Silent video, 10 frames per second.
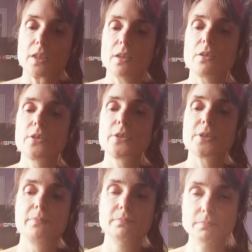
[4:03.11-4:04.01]

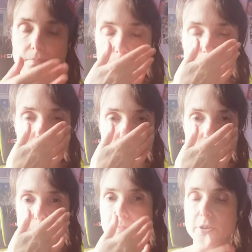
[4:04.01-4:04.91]
Because,
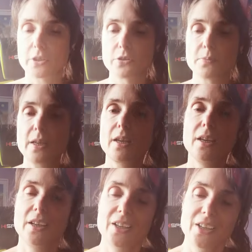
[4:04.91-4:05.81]
mm, excuse me,
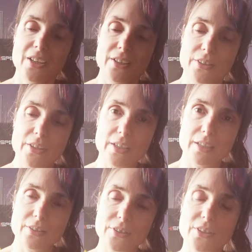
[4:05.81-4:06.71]

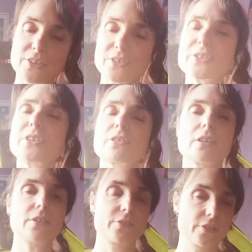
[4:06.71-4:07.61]
uh, things are not so
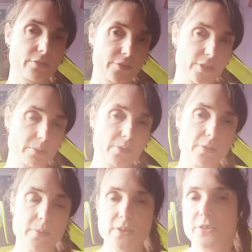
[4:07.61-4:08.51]
great for, for some of
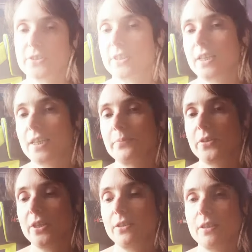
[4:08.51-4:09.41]
them at this time.
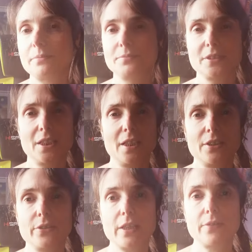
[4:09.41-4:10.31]
They're um,
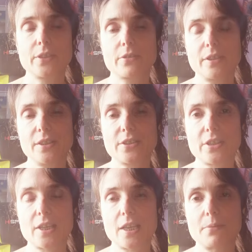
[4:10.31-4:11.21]
not having a great
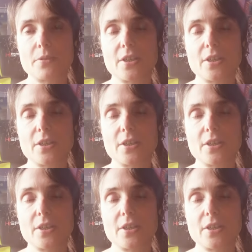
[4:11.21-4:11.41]
time.